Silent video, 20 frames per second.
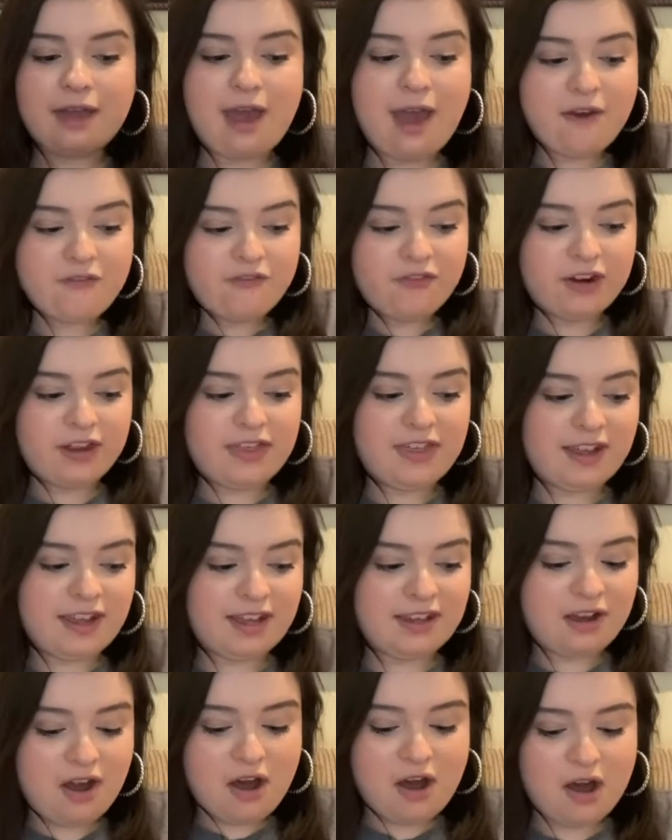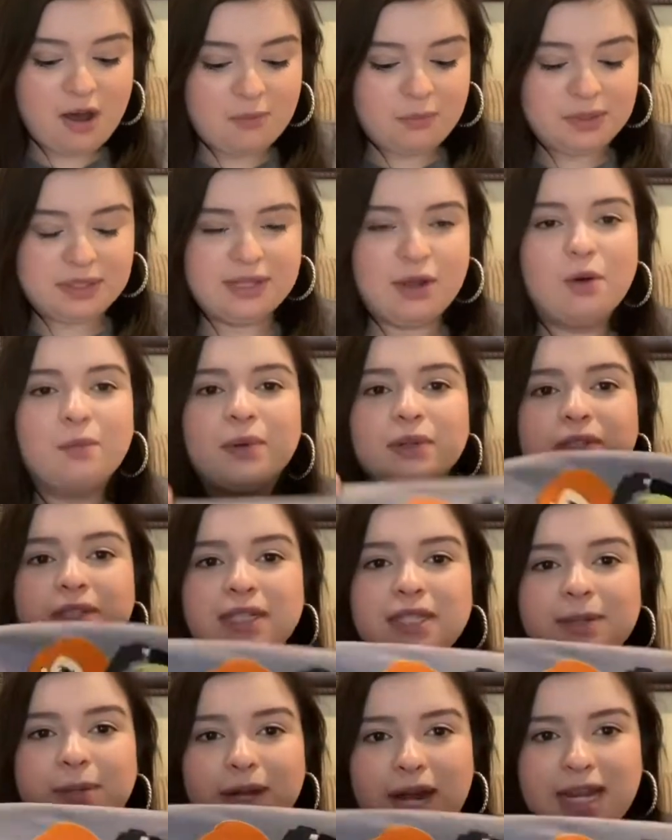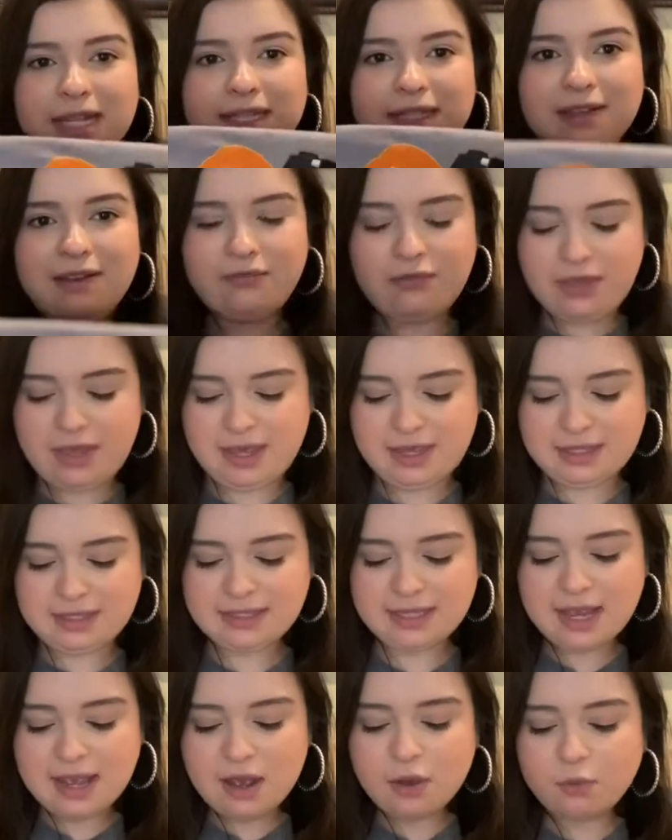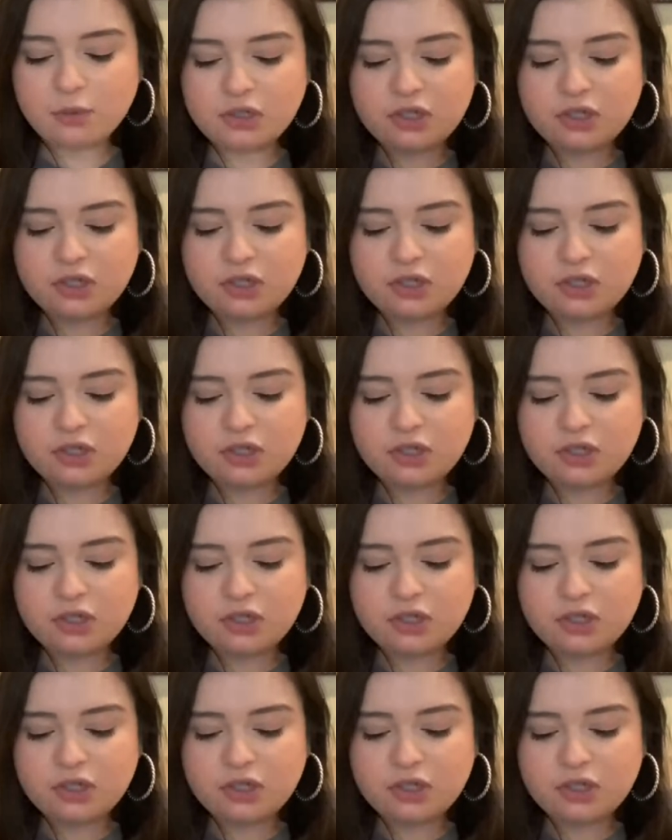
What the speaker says: everything I got was almost the price of this, which